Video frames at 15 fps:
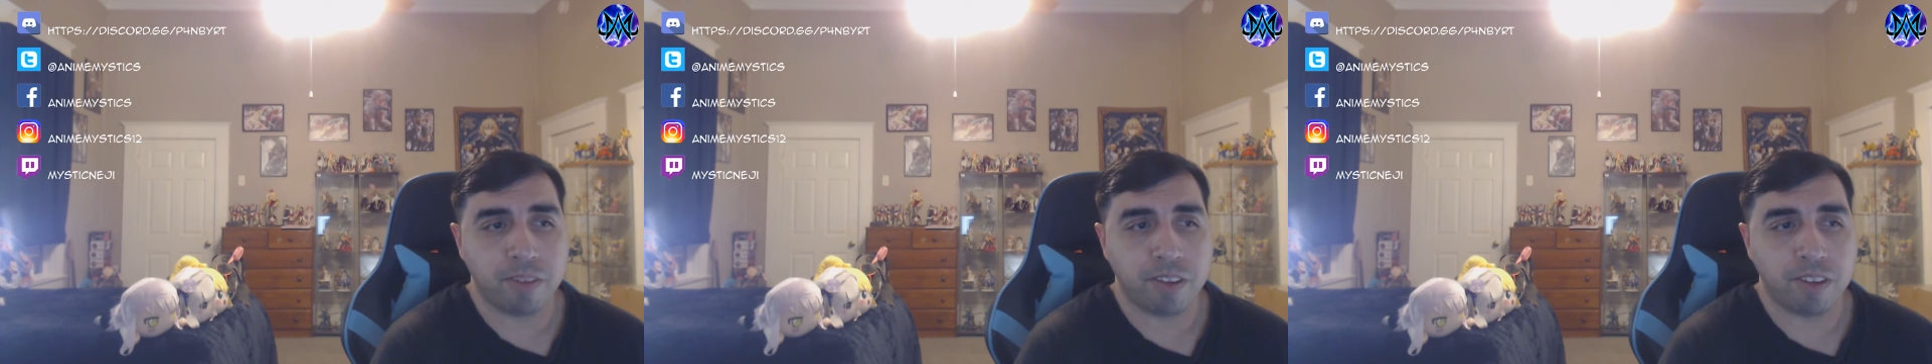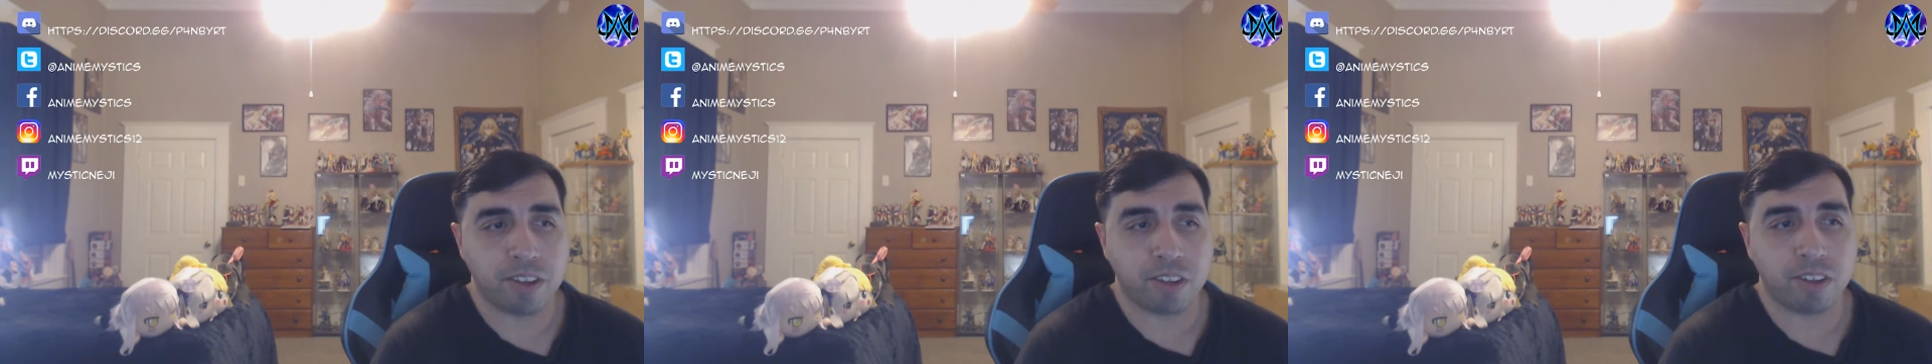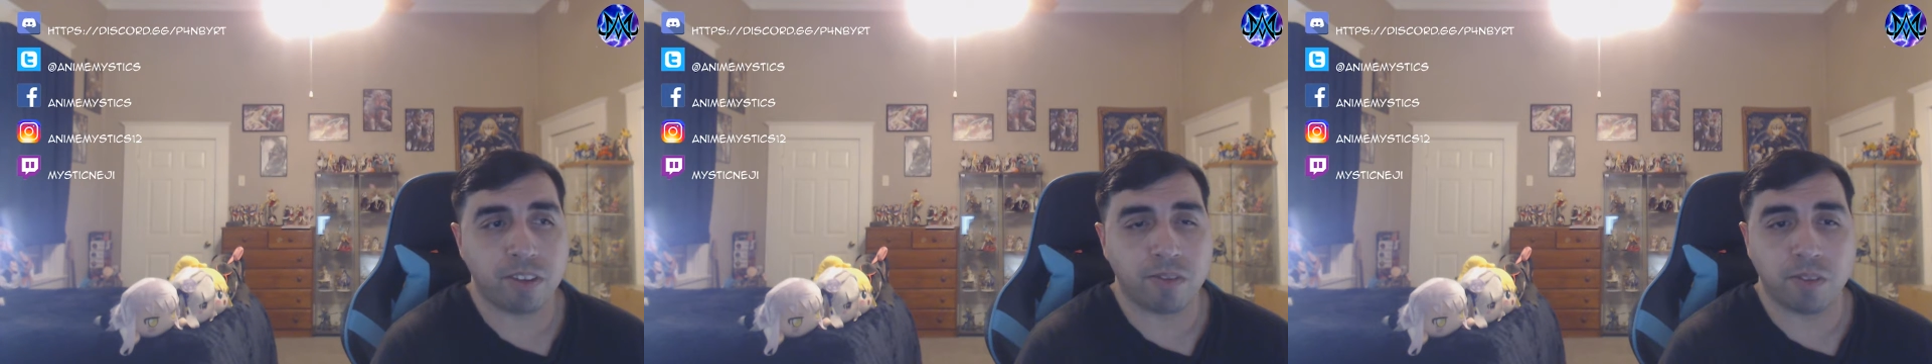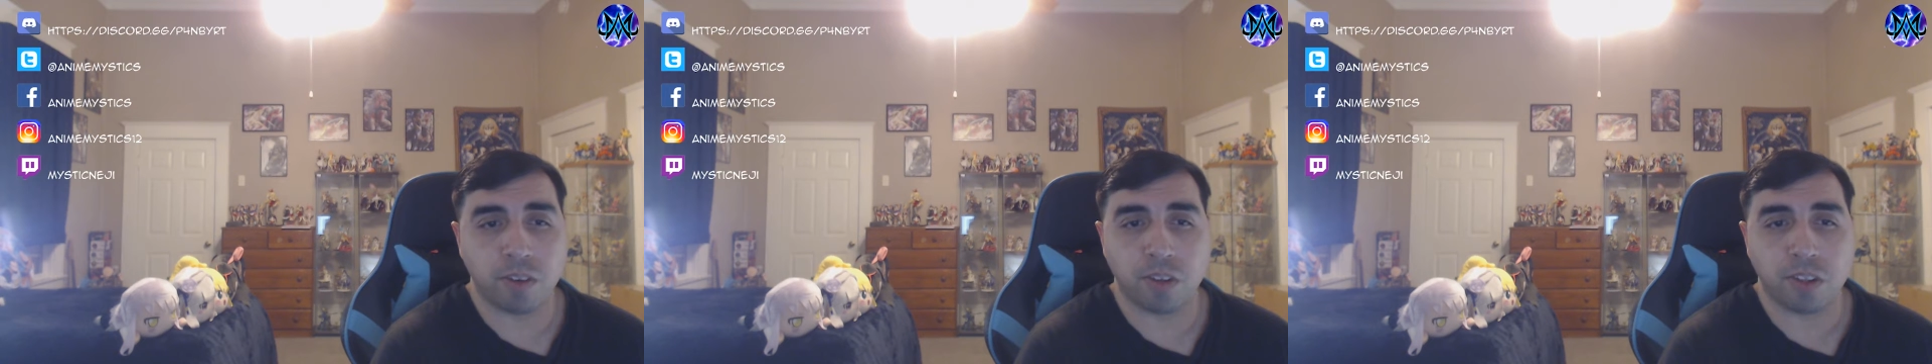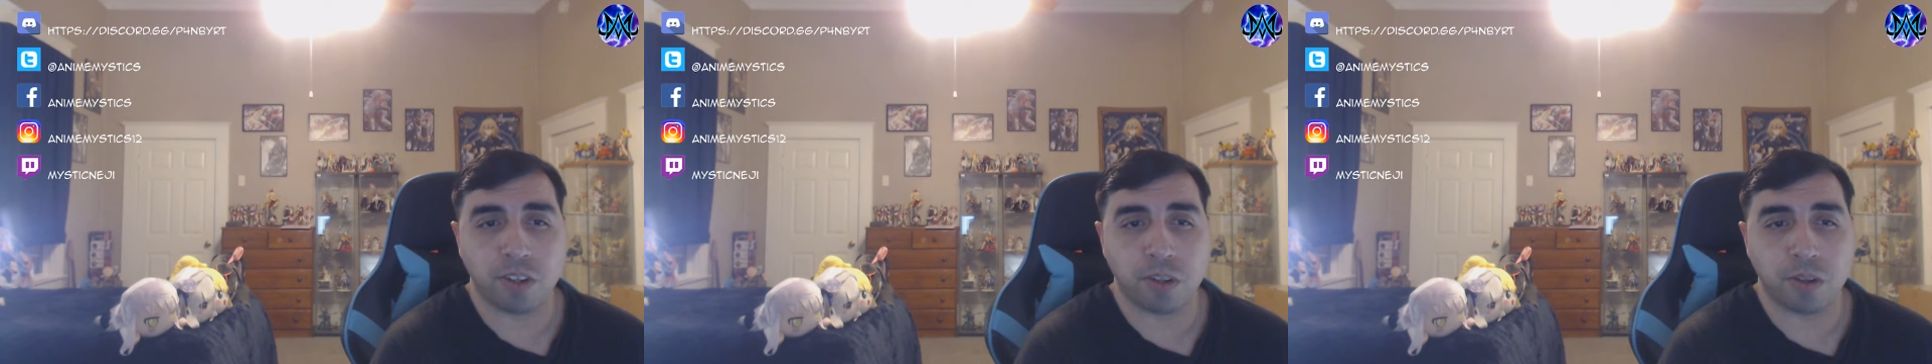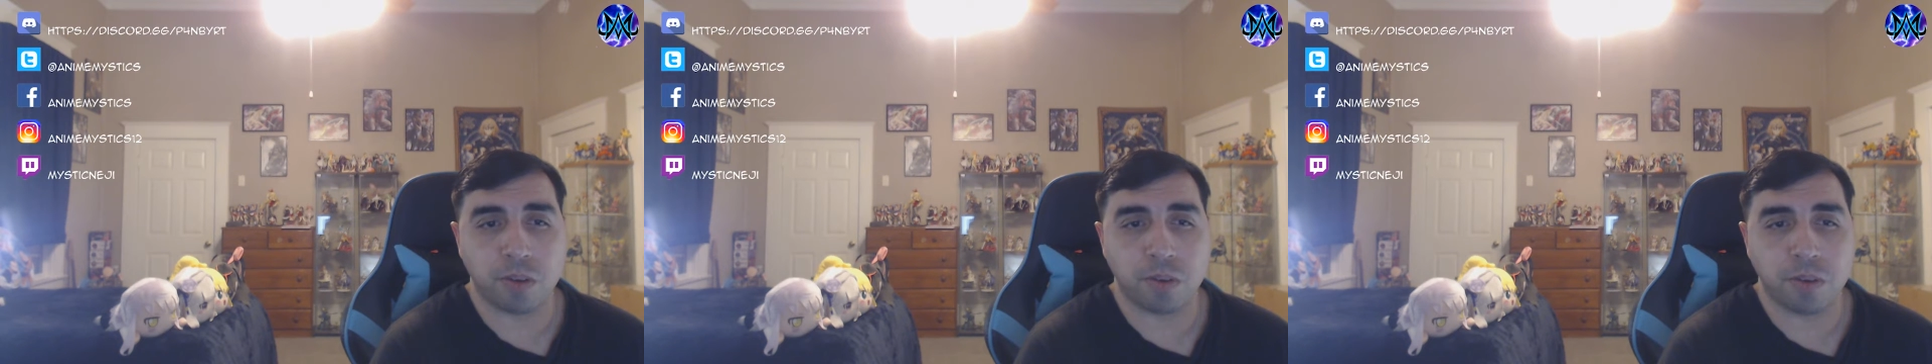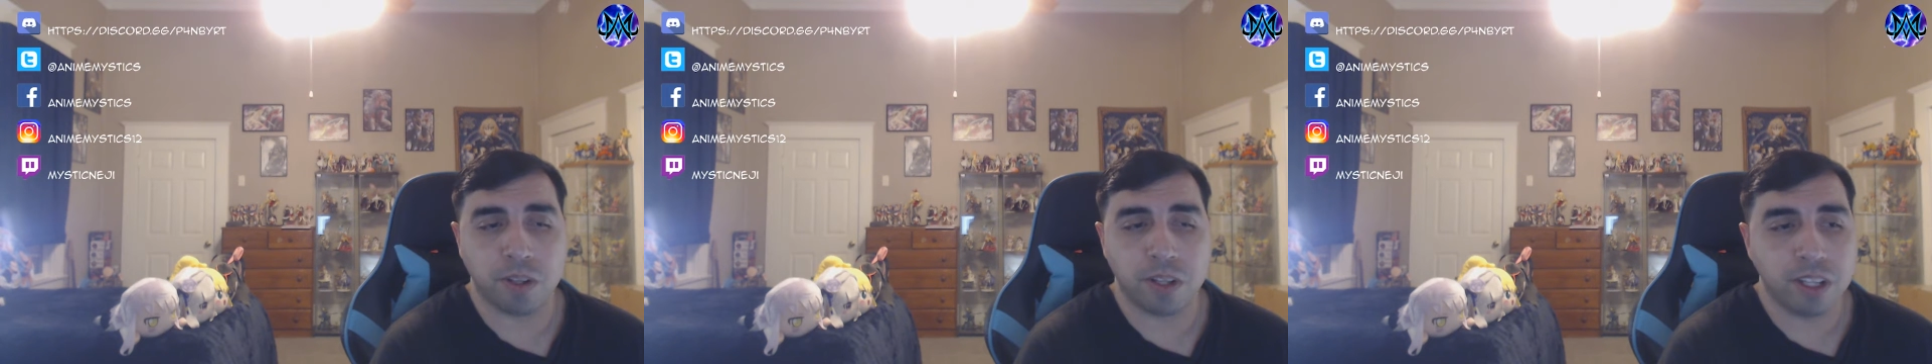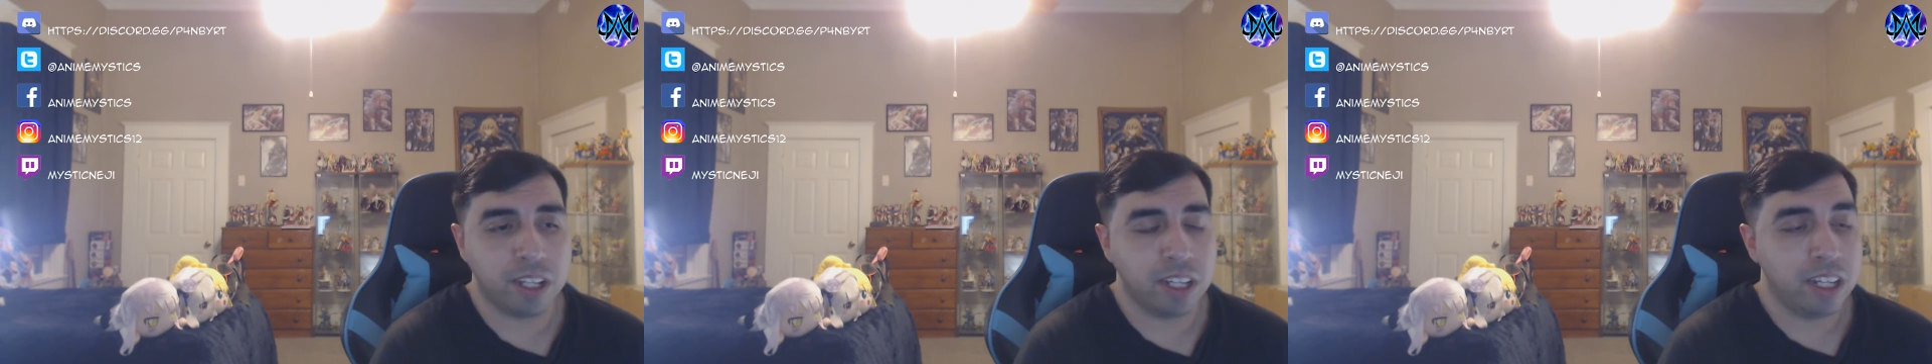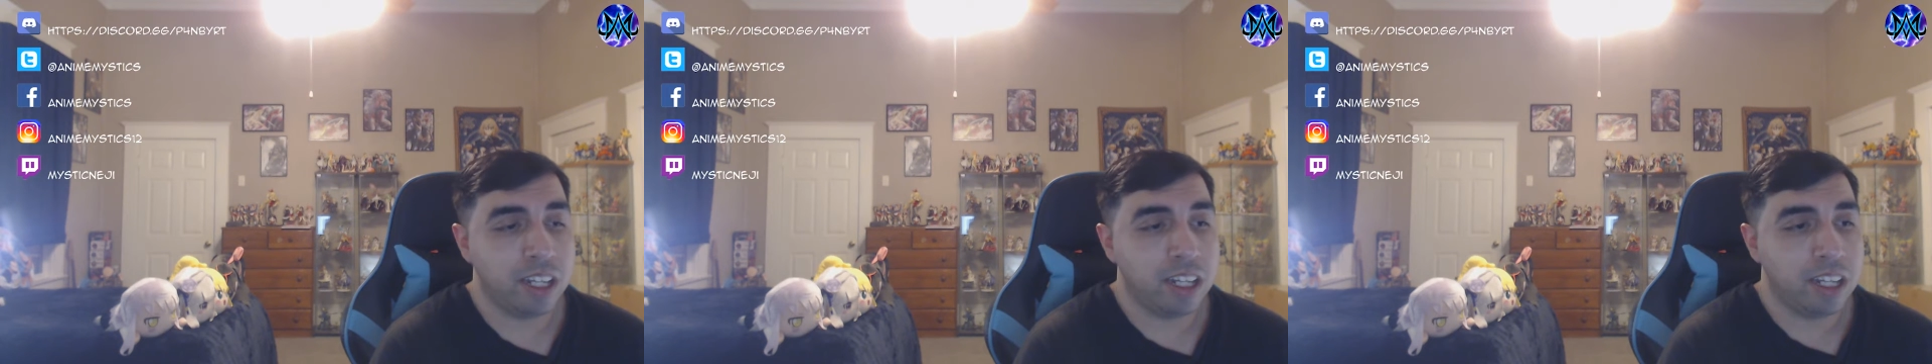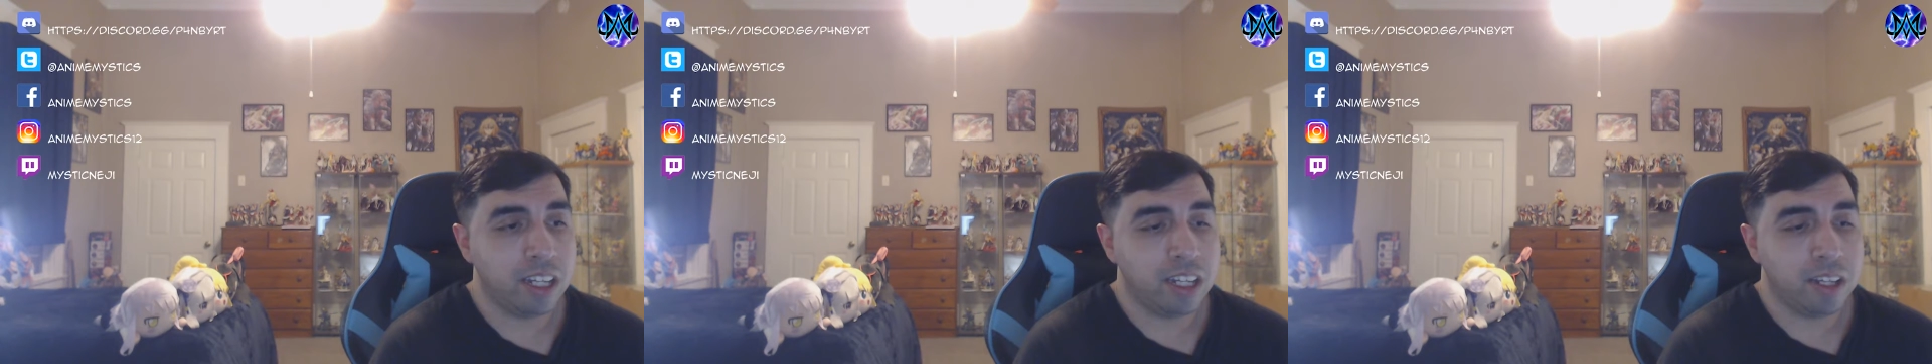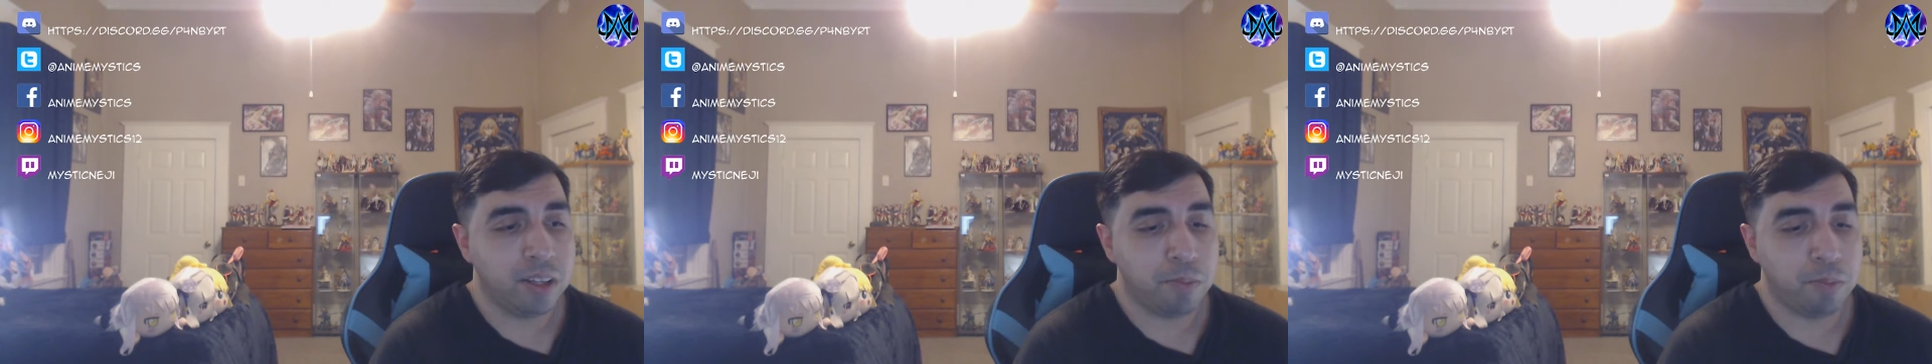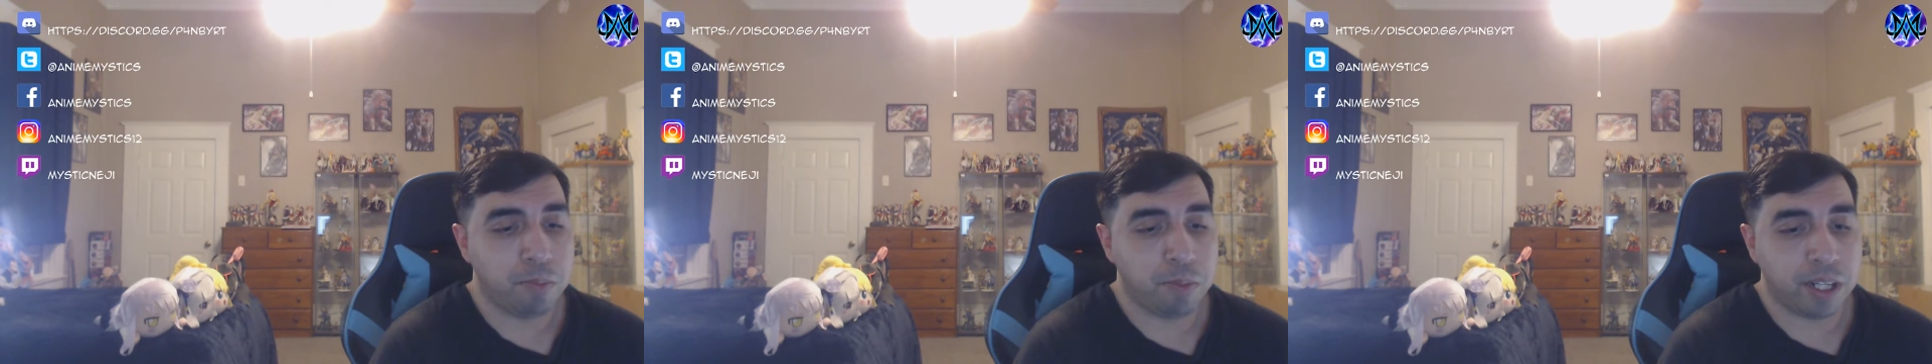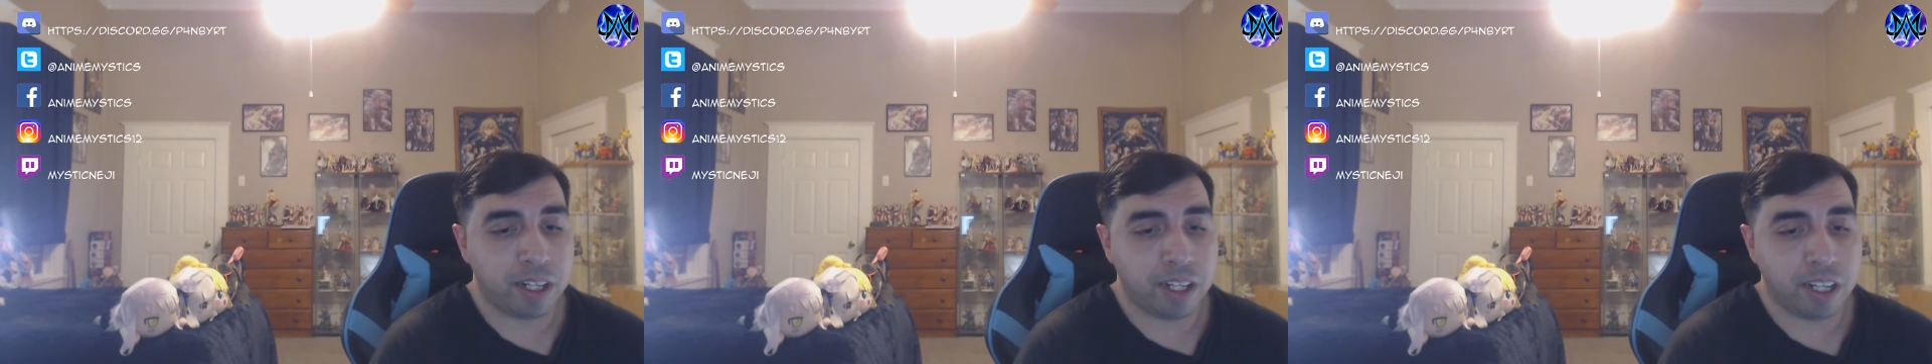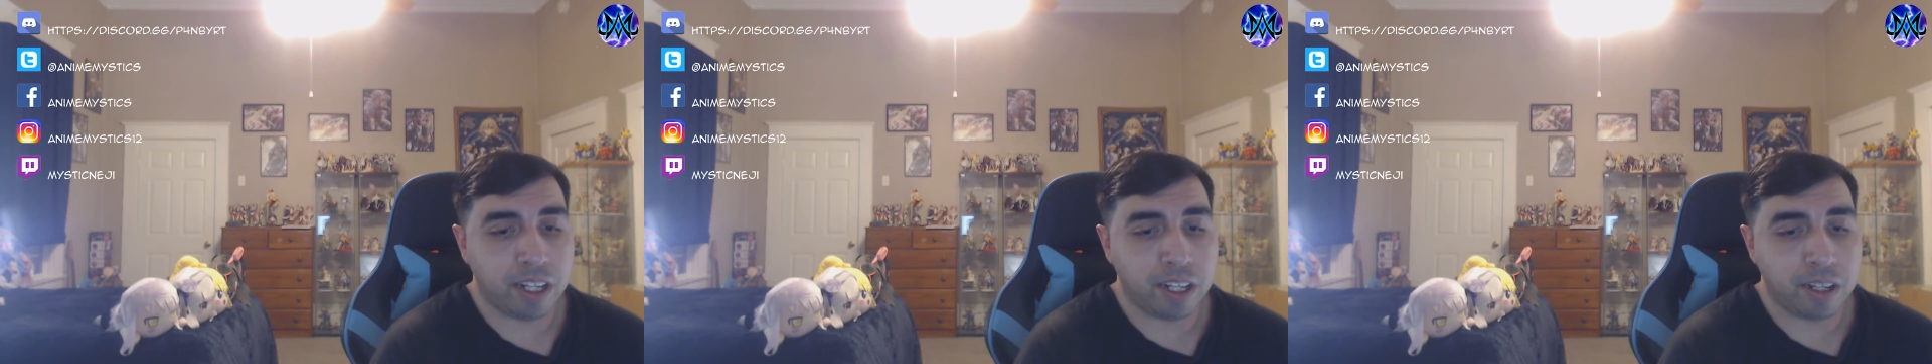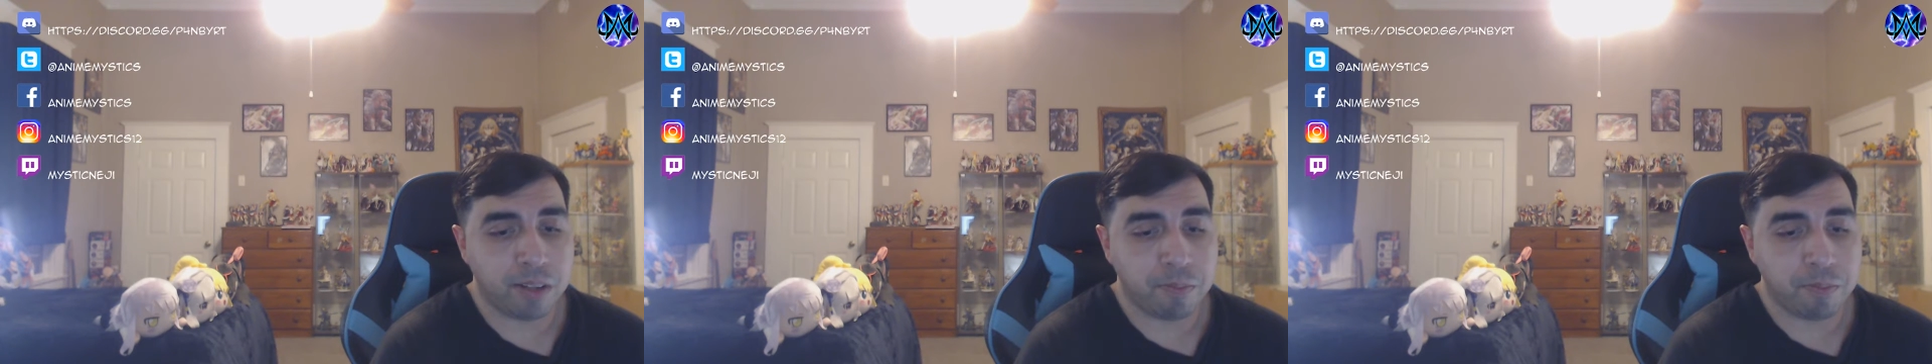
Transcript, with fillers: just the first two. But uh,